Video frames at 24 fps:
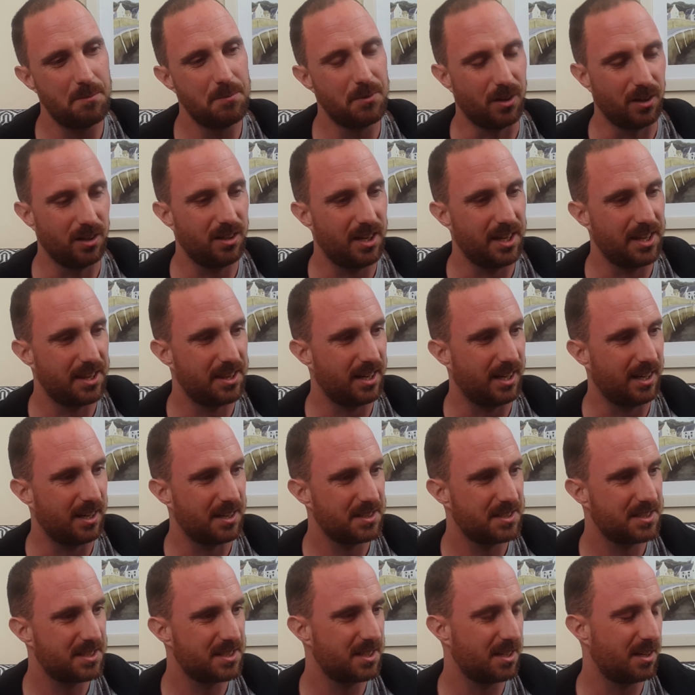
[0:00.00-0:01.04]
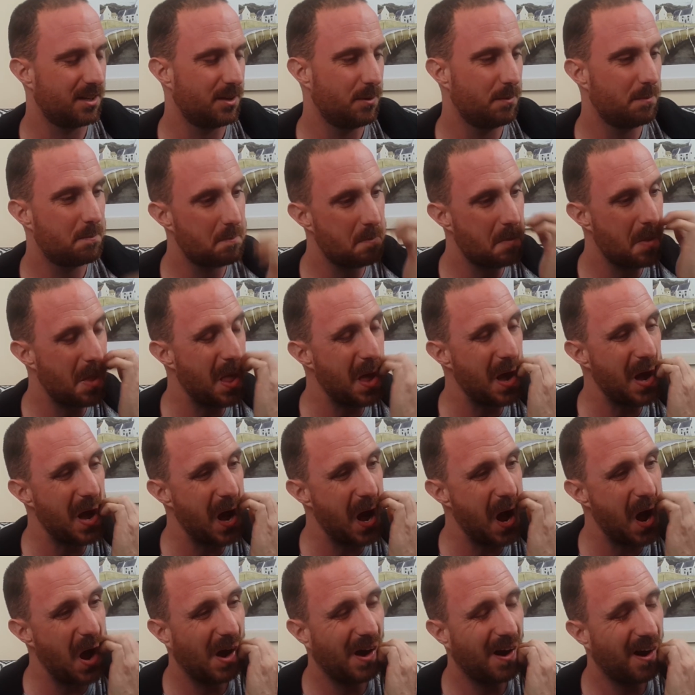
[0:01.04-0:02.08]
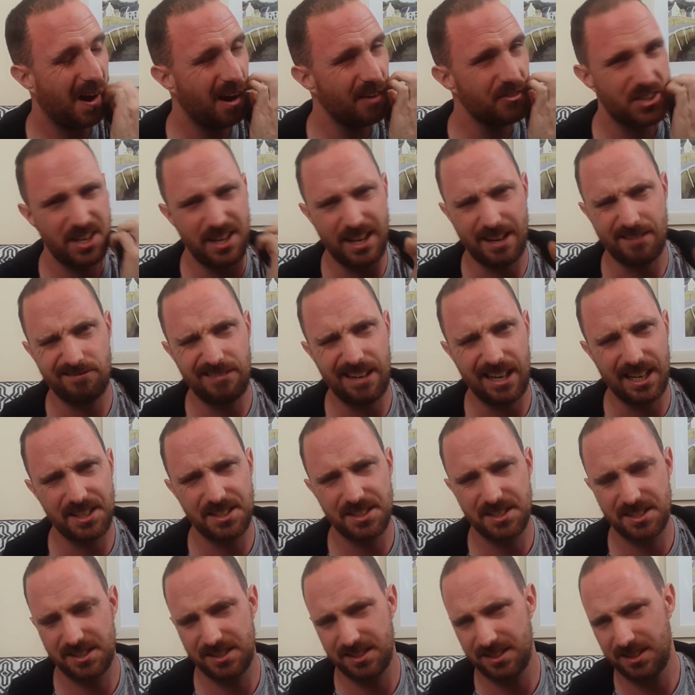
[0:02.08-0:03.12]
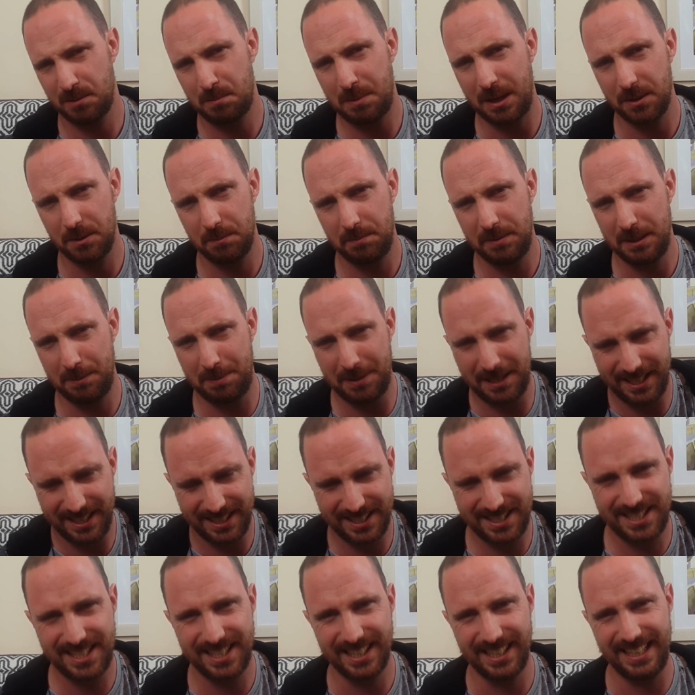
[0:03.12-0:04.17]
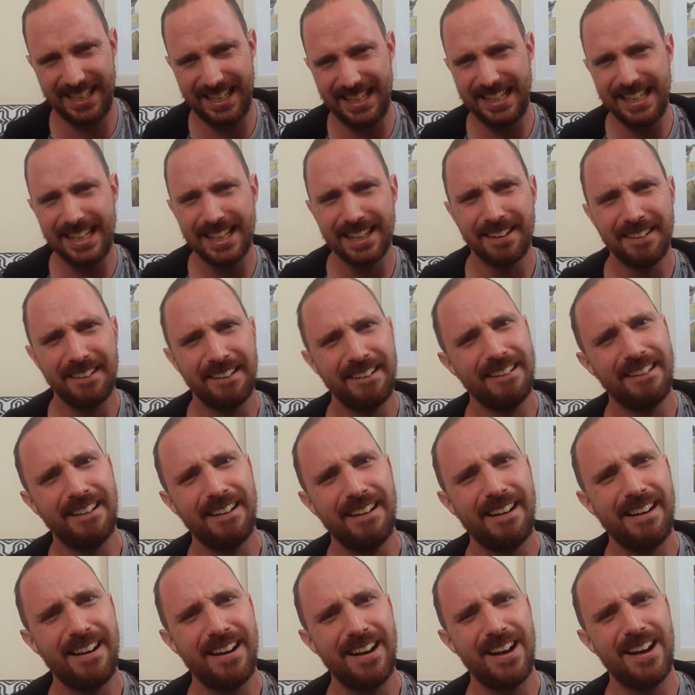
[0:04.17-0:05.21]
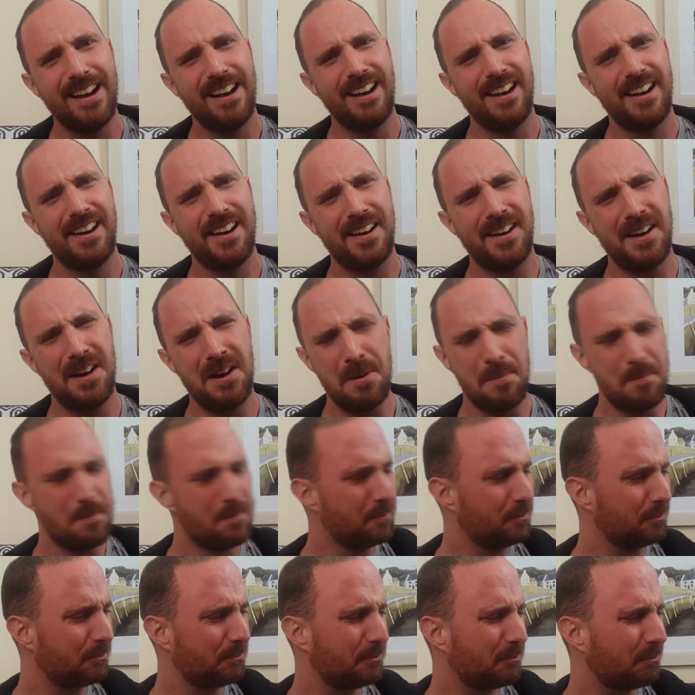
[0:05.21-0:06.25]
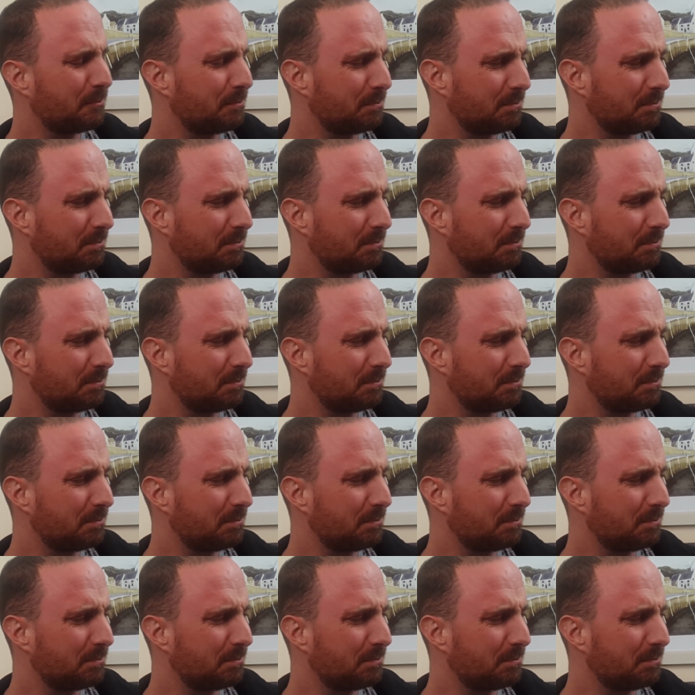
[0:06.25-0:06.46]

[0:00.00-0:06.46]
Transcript: I'm not like that. So after that rant about the BBC, I